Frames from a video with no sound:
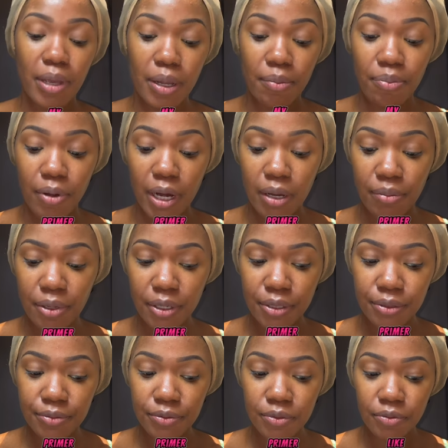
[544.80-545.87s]
my
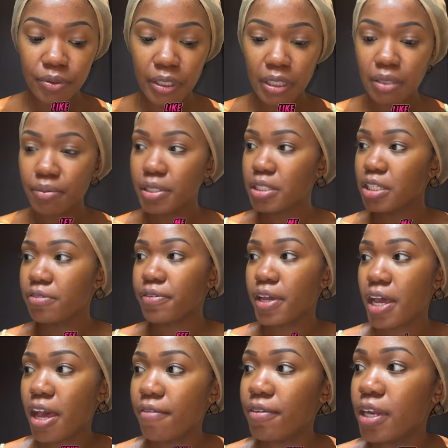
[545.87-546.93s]
primer. Wait, let me see if I
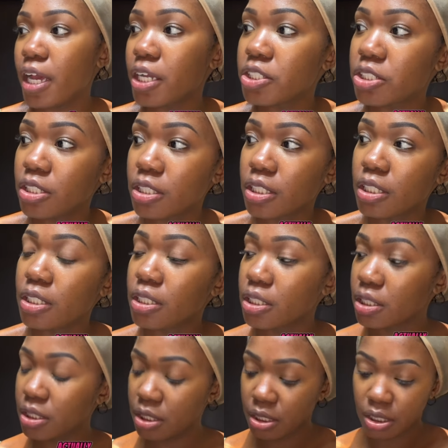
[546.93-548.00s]
have it actually.